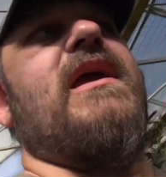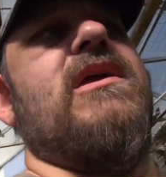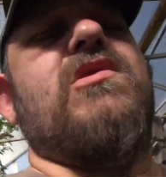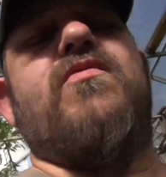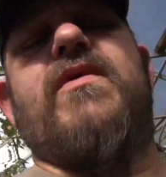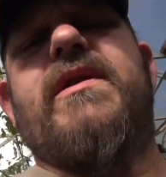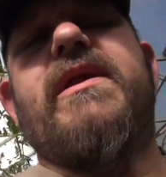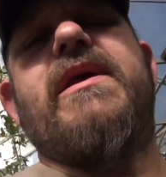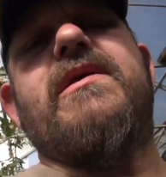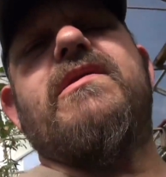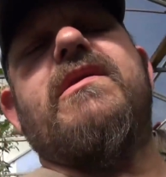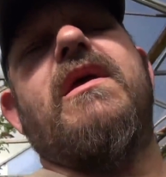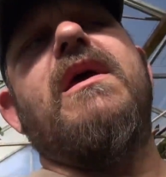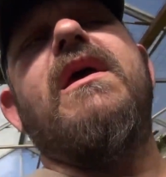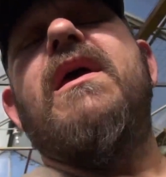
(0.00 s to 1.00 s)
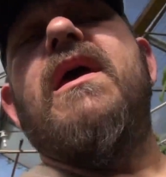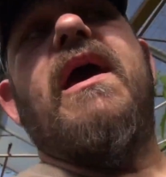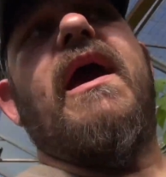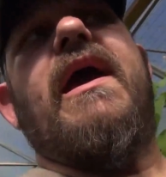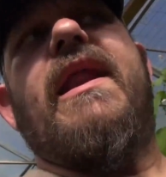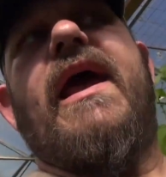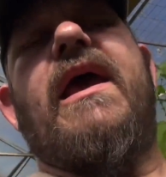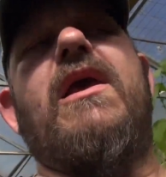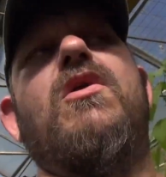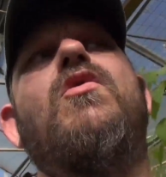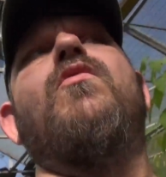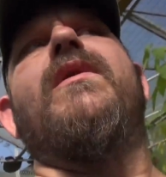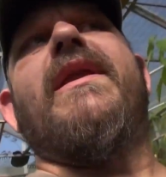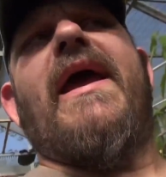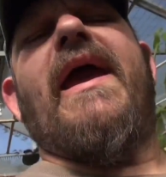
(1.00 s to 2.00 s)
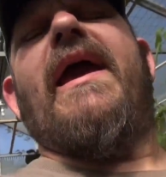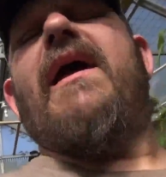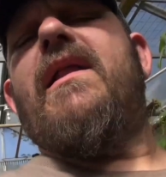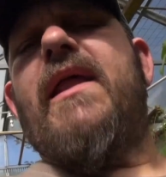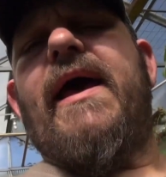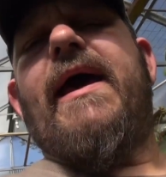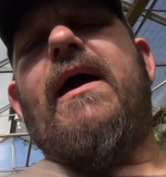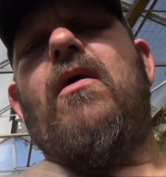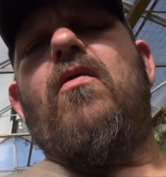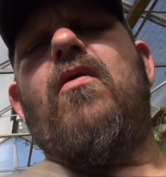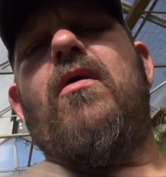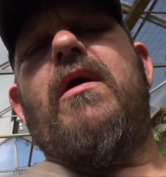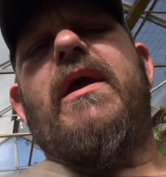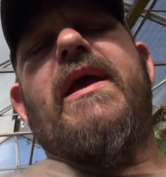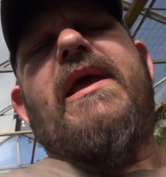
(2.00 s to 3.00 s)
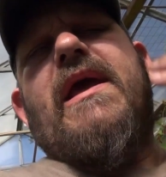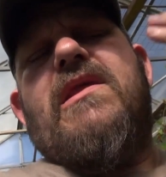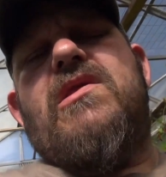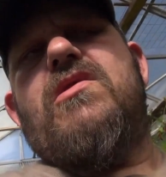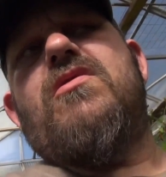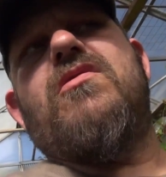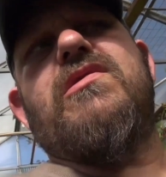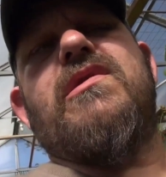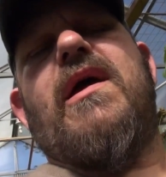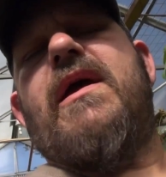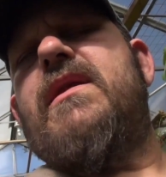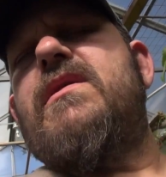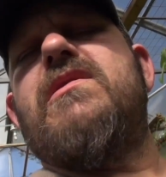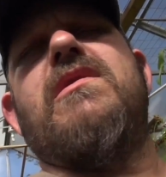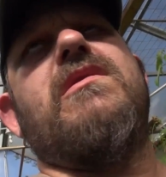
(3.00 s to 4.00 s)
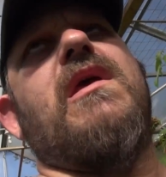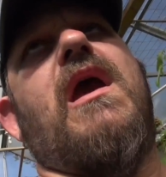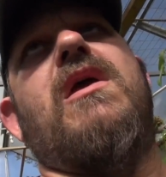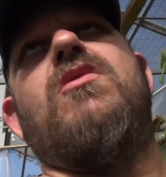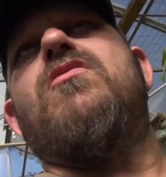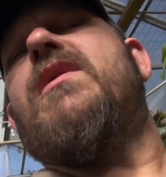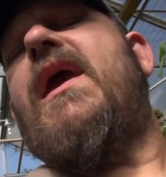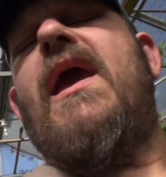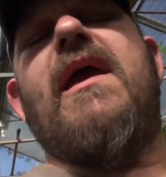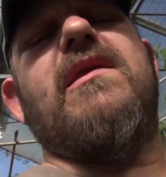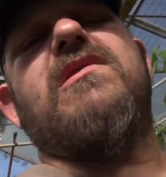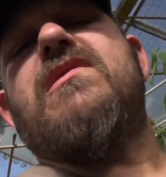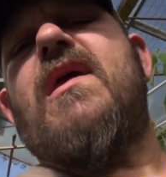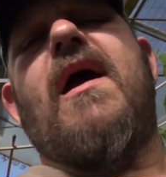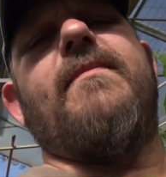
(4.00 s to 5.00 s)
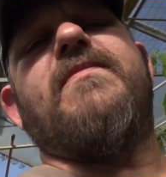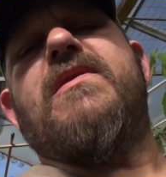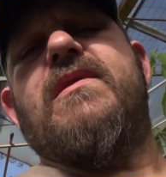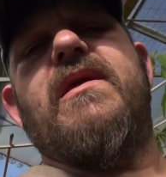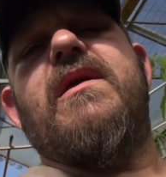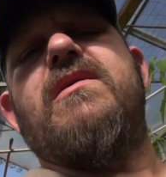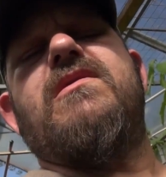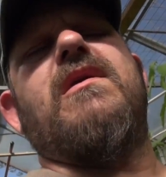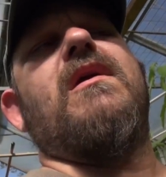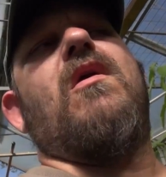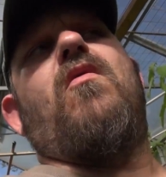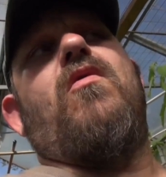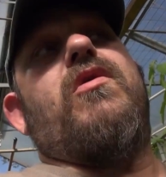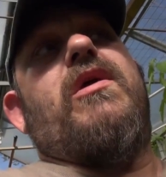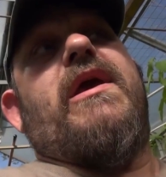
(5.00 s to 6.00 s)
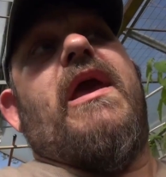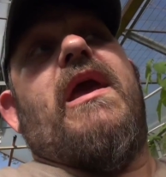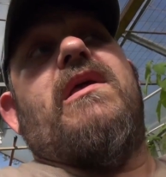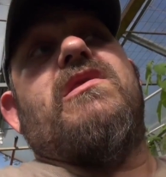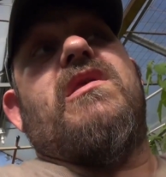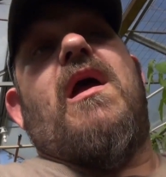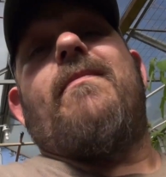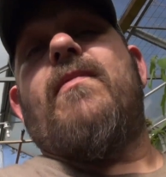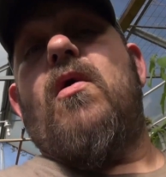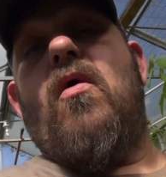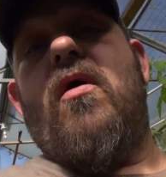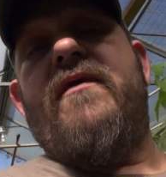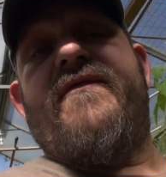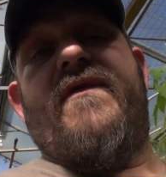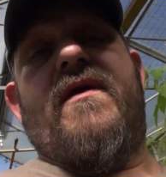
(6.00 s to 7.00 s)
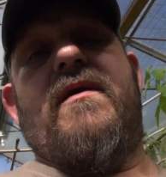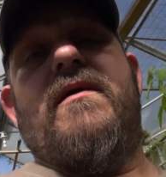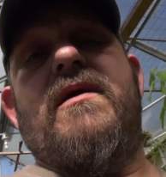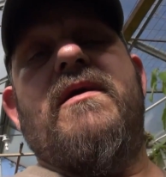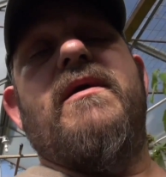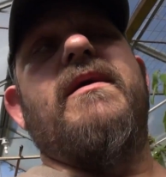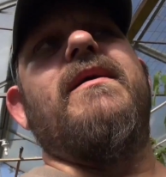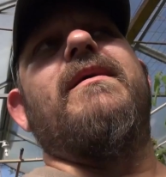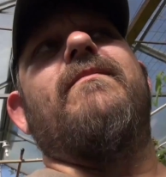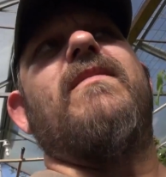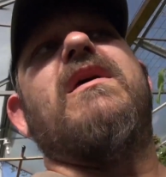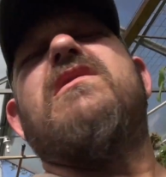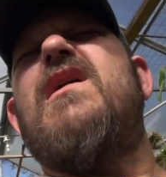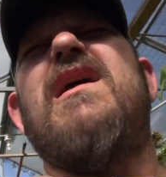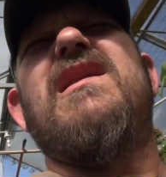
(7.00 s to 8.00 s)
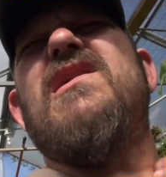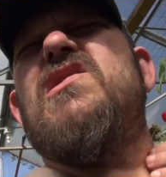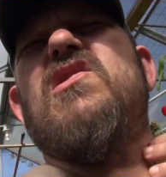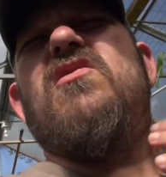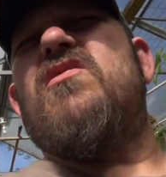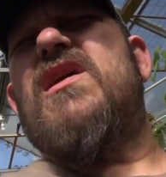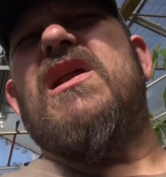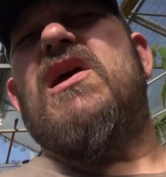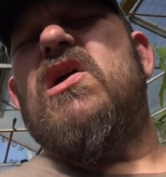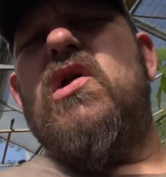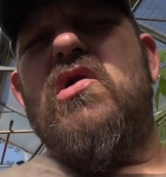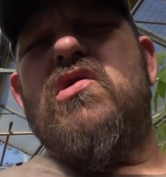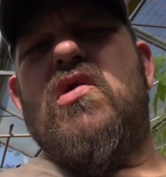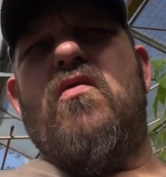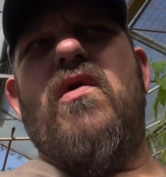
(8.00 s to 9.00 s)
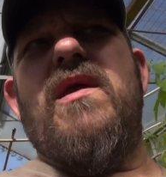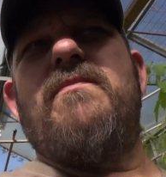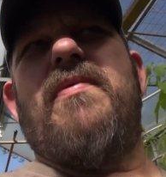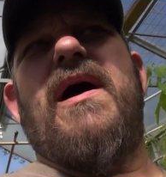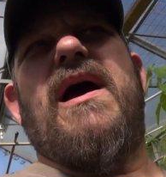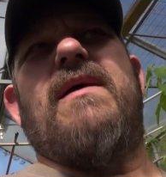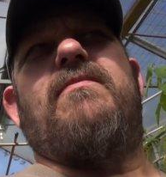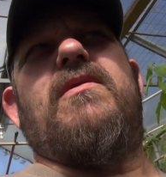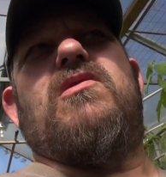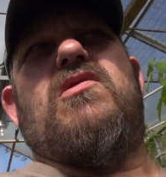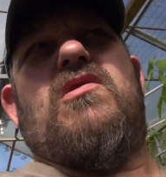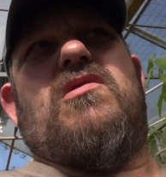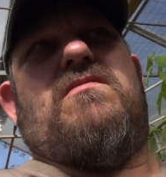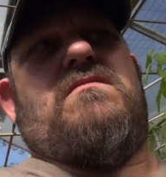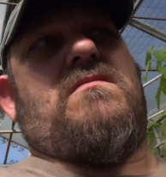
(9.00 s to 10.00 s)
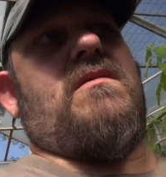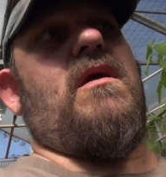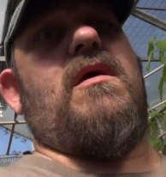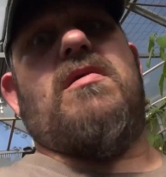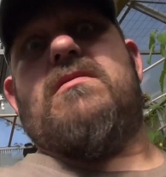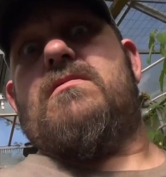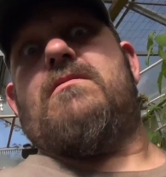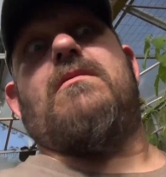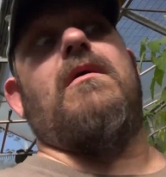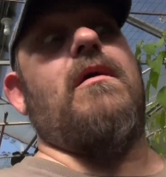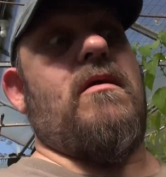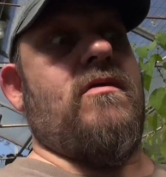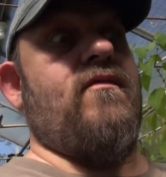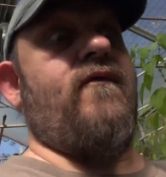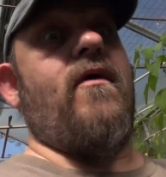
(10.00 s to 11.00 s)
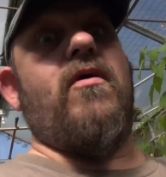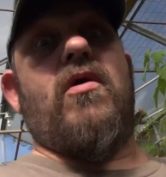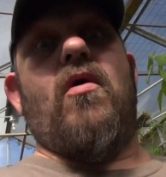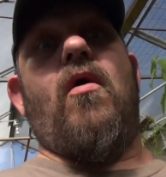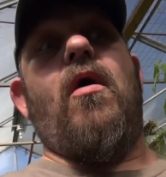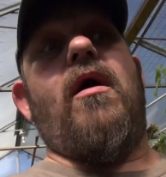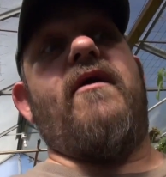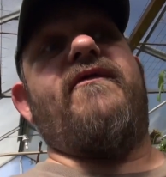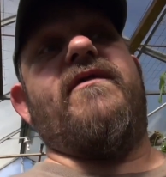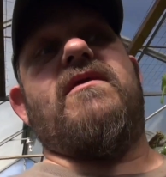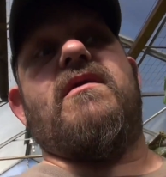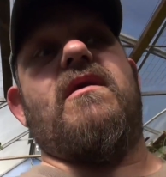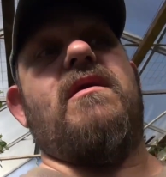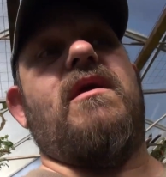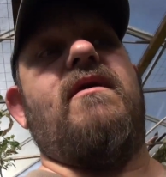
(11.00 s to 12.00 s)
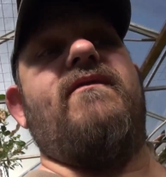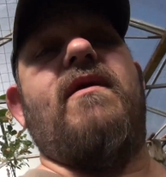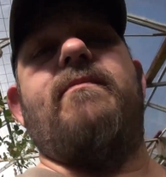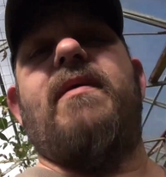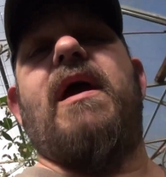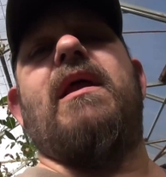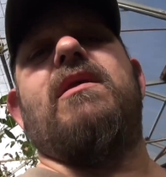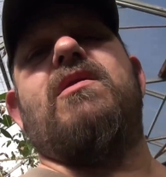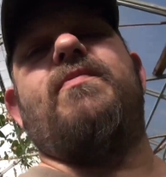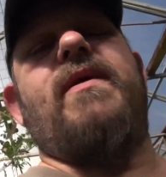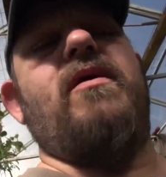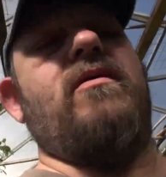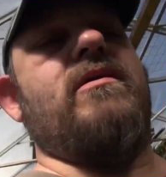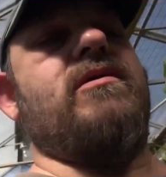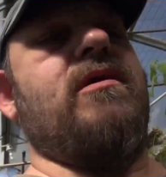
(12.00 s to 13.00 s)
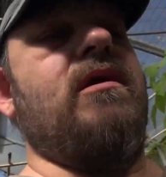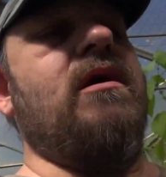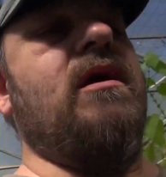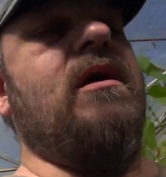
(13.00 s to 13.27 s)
gets released, and that, you inhale that, or it gets in your sinuses, and you can't stop sneezing or you can't stop coughing. It's not necessarily going to close your windpipe. It's just it's going to throw you off. It's going to give you a bad experience.